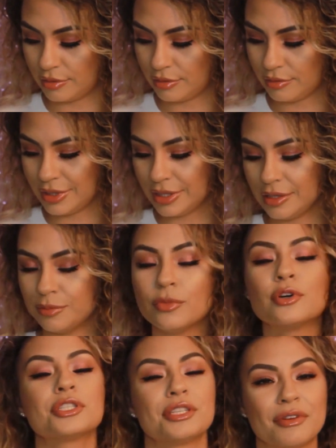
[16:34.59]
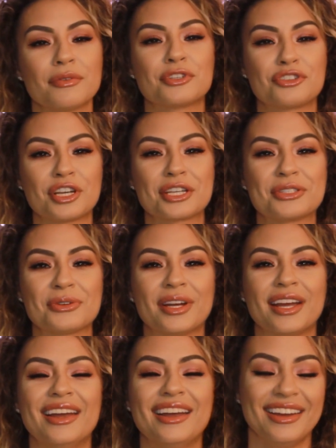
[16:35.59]
Well, most of it was drugstore.
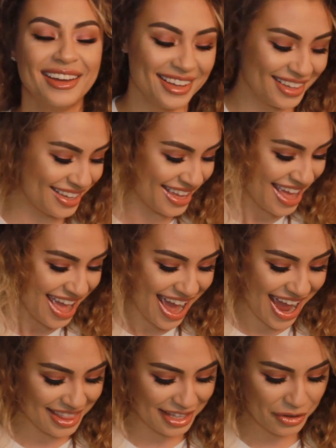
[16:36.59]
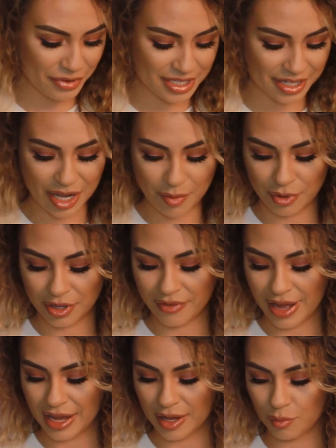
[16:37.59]
I think there was a couple of
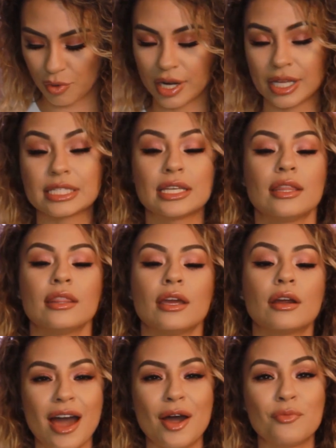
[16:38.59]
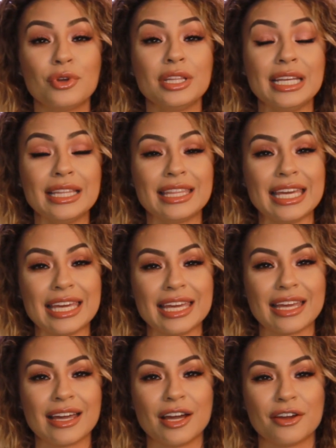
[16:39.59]
high-end products in there. I'm really
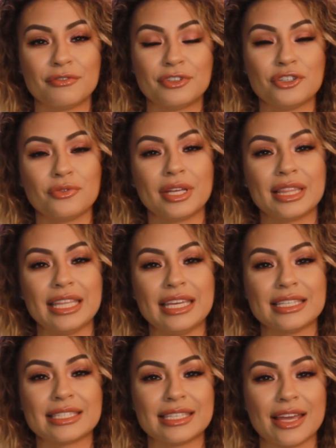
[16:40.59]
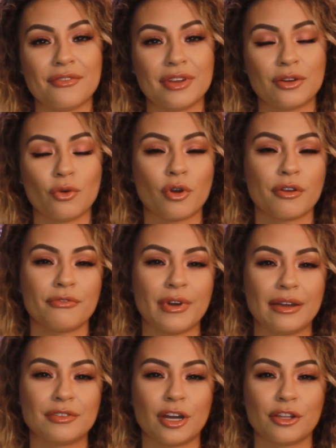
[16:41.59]
thinking of doing the $7 or
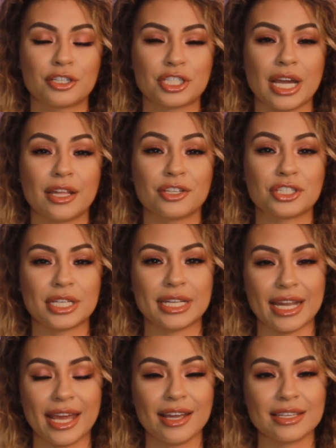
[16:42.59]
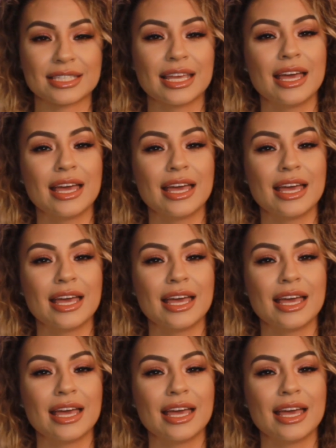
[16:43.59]
$5 challenge next.